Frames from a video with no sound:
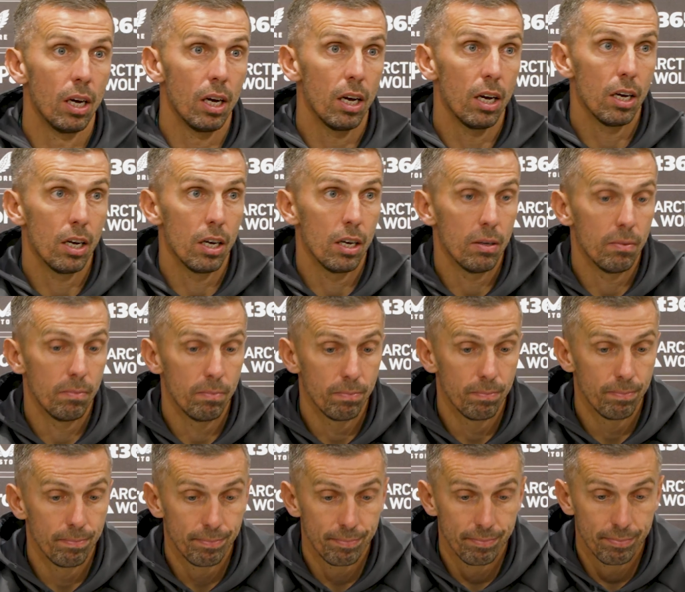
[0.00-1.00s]

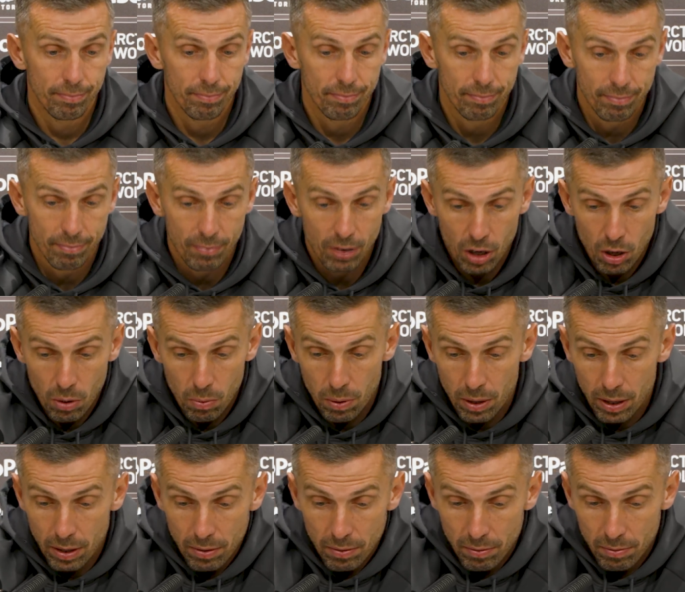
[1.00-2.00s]
um, you know,
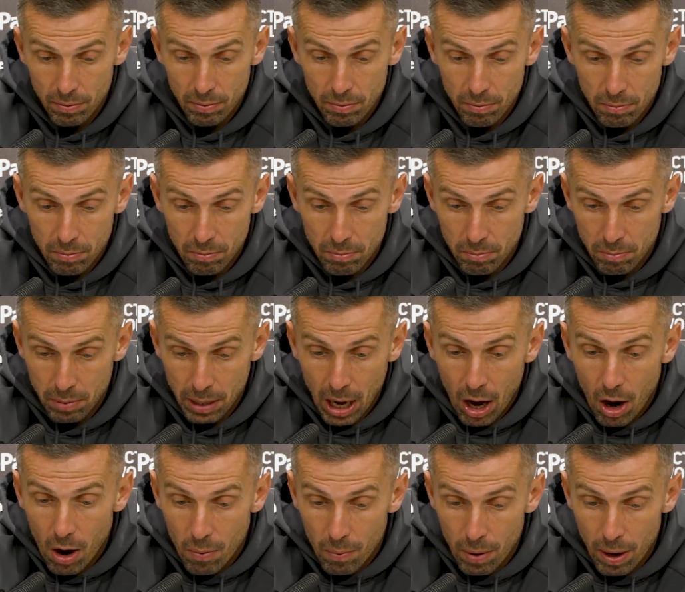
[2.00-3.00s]
we we
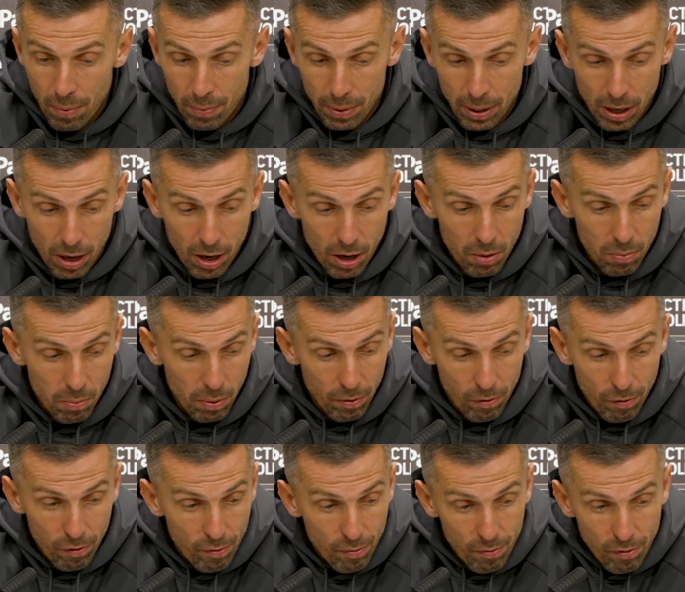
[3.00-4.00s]
are where we are. We
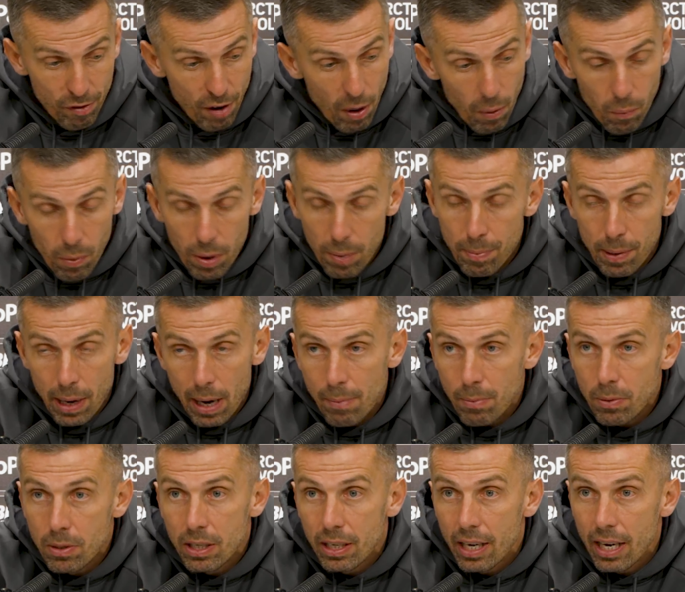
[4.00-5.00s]
felt we'd be
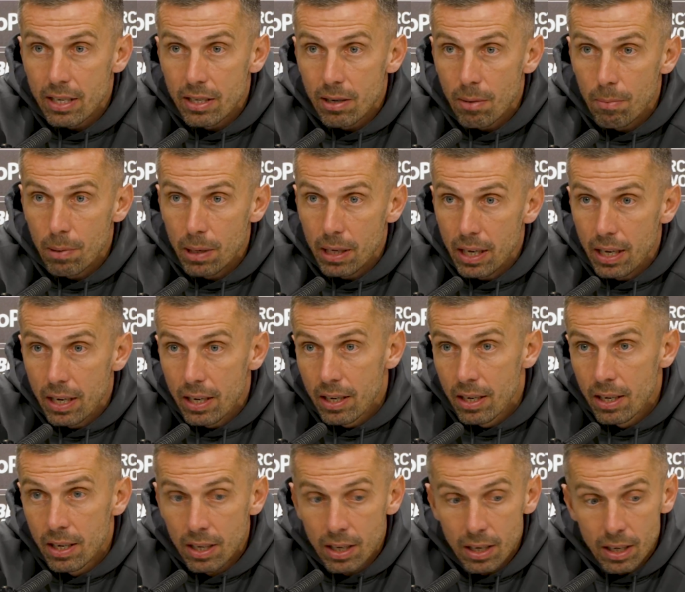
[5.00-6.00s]
able to get somebody in.
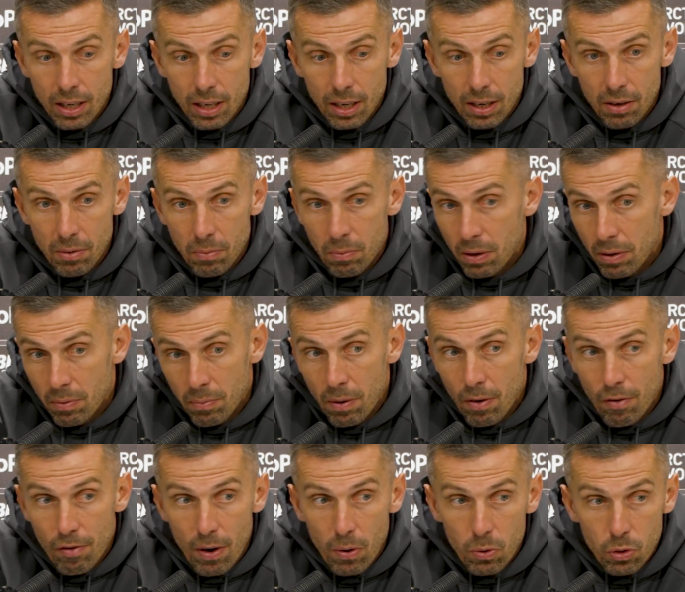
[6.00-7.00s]
We we
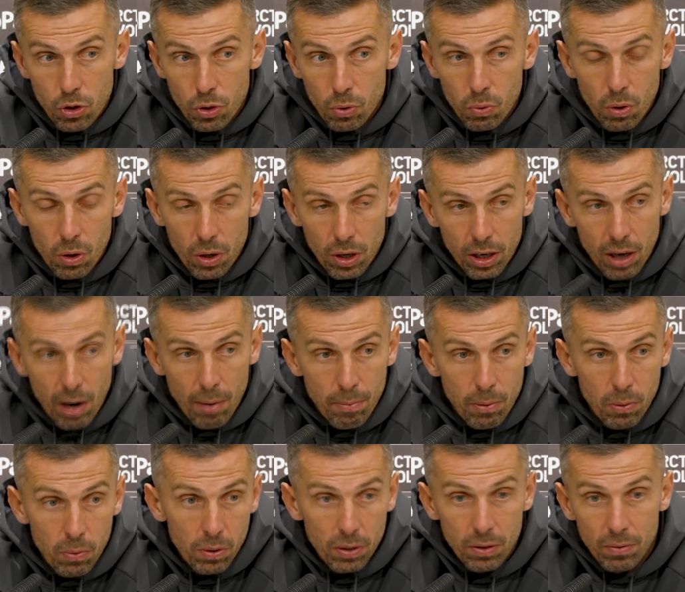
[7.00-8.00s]
fell short on a
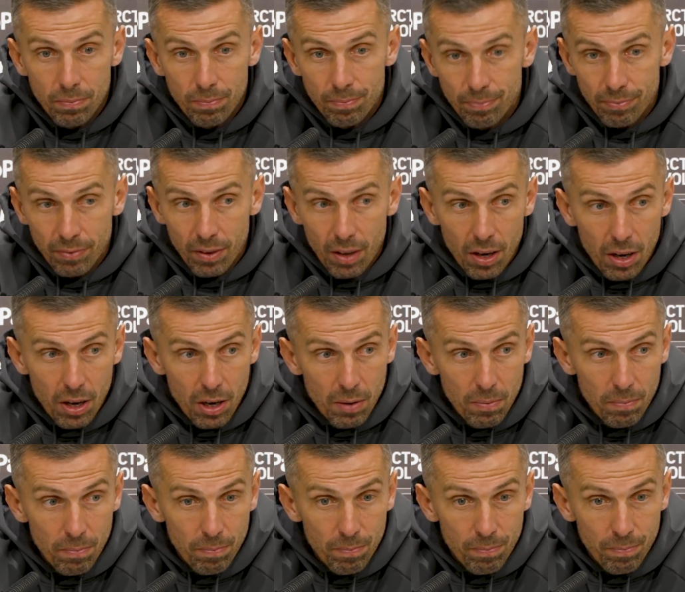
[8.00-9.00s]
couple, and
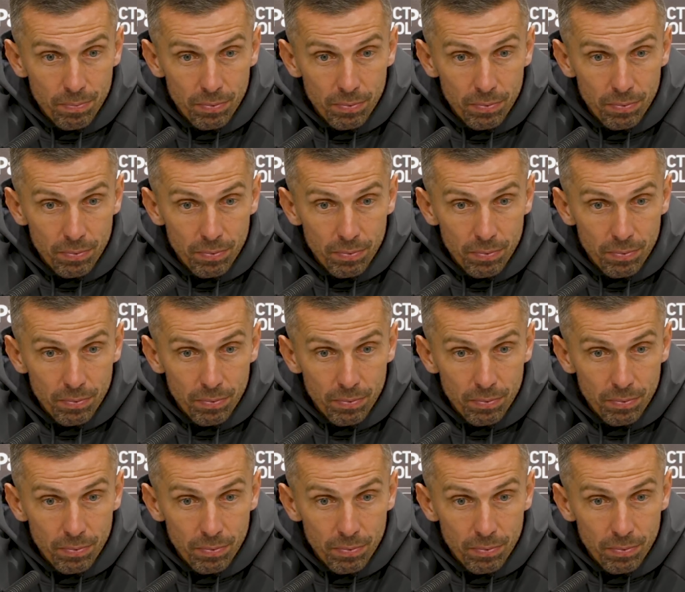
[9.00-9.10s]
um,